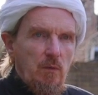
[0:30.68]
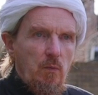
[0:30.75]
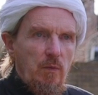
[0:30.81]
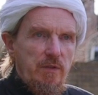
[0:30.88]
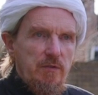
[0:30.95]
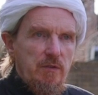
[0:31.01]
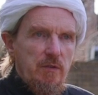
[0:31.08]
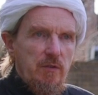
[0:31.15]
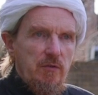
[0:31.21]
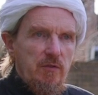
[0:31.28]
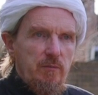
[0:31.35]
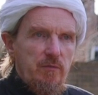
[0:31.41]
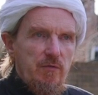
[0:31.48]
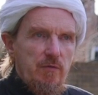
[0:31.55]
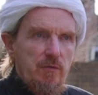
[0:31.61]
which are
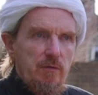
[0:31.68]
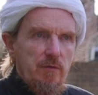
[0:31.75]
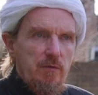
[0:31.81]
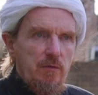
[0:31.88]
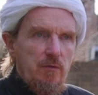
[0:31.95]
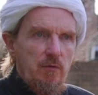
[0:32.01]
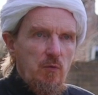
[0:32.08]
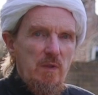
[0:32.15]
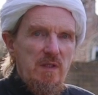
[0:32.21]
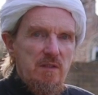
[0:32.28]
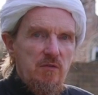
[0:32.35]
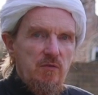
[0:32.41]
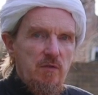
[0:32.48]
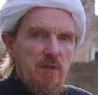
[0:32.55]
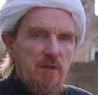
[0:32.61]
some of the
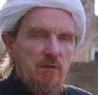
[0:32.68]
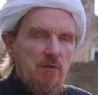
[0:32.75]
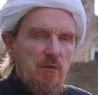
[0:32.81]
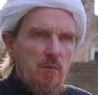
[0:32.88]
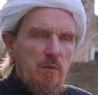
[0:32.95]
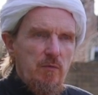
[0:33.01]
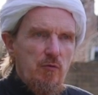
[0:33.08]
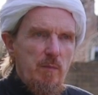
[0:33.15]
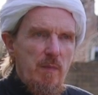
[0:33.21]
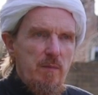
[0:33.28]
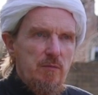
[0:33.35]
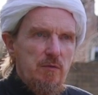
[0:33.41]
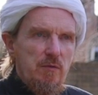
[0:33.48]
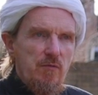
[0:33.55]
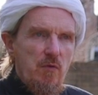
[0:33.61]
sweetest things that we
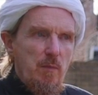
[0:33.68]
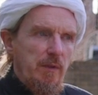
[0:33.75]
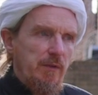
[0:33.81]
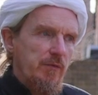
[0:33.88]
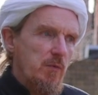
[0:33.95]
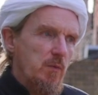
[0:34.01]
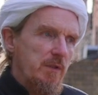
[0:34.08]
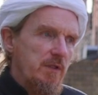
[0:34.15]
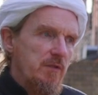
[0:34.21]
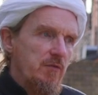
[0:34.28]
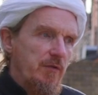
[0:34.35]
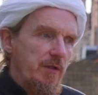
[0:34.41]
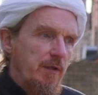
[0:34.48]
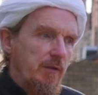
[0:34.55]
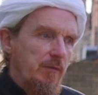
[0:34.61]
remember of the month when it's
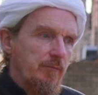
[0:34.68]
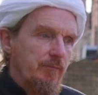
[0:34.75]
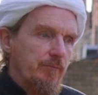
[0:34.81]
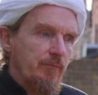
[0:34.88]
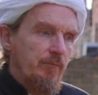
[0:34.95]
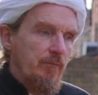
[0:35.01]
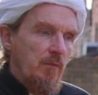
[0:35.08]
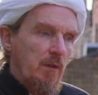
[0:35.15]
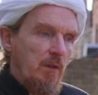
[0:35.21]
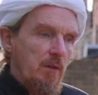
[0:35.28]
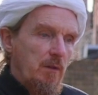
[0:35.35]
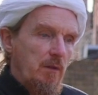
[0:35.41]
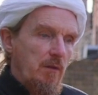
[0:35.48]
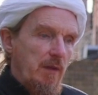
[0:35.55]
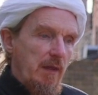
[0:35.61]
done.
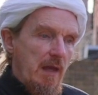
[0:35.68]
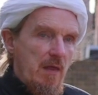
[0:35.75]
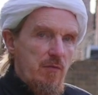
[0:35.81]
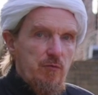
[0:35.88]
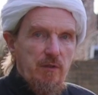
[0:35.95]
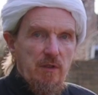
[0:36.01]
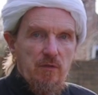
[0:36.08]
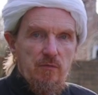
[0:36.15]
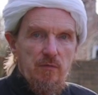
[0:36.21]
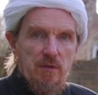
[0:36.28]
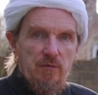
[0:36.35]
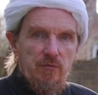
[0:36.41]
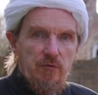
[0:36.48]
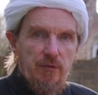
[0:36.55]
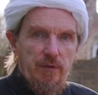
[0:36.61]
The gatherings for
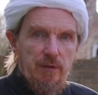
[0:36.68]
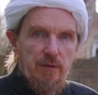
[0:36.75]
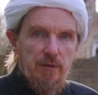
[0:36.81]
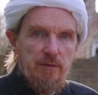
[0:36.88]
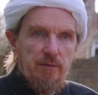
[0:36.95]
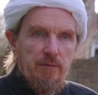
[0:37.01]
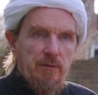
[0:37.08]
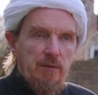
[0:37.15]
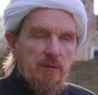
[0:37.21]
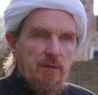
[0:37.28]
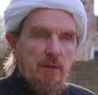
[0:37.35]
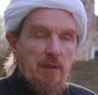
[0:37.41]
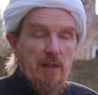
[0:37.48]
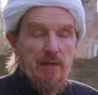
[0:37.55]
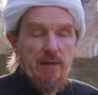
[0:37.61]
iftar
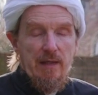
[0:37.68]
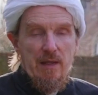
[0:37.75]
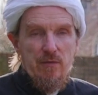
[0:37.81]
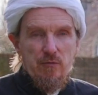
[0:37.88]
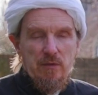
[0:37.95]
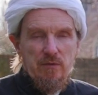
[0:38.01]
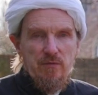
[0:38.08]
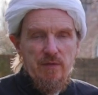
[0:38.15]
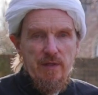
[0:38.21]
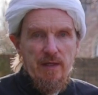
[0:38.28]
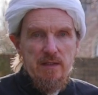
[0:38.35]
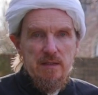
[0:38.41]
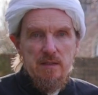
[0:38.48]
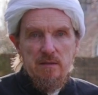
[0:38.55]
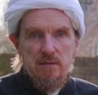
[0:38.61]
and the gathering for the
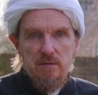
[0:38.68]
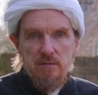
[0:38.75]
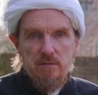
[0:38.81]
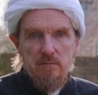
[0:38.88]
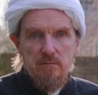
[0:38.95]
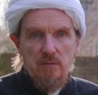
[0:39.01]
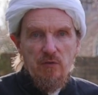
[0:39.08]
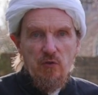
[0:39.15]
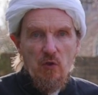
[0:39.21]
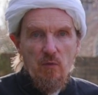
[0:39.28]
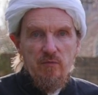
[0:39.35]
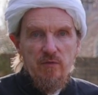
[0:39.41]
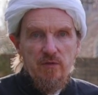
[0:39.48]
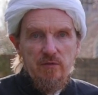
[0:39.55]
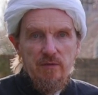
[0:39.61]
Eid, most
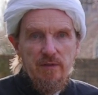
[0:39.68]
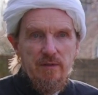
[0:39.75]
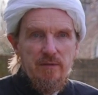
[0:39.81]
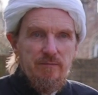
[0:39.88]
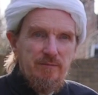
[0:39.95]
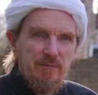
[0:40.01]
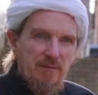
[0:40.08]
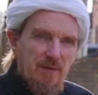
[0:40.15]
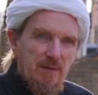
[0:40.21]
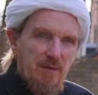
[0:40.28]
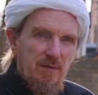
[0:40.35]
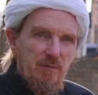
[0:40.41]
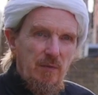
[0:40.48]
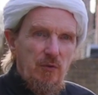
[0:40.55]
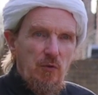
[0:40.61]
obviously,
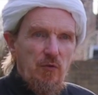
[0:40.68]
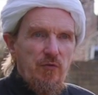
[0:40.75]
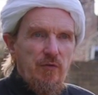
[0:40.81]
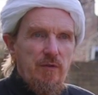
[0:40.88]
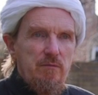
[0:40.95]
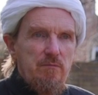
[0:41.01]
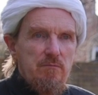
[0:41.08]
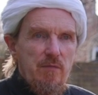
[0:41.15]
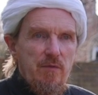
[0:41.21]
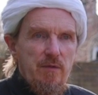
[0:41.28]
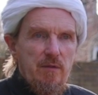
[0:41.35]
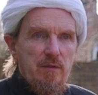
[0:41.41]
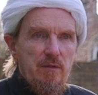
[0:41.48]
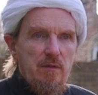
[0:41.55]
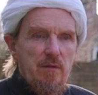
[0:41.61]
but also
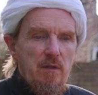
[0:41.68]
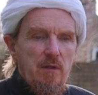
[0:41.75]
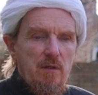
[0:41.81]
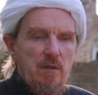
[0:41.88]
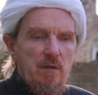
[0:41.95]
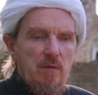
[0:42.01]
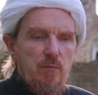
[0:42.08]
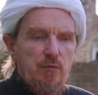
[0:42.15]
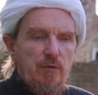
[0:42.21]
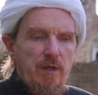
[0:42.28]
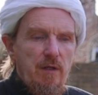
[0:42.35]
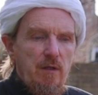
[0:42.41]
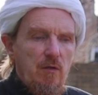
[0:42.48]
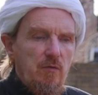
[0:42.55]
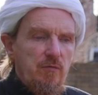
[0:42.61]
the
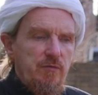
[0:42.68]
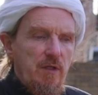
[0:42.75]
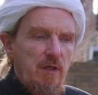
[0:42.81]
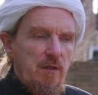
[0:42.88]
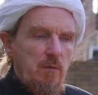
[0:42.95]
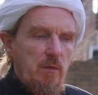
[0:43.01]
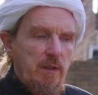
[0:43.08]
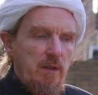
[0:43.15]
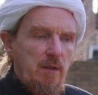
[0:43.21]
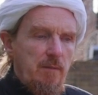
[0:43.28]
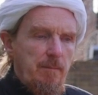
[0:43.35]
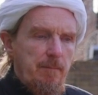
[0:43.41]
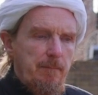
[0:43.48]
prayer of Taraweeh.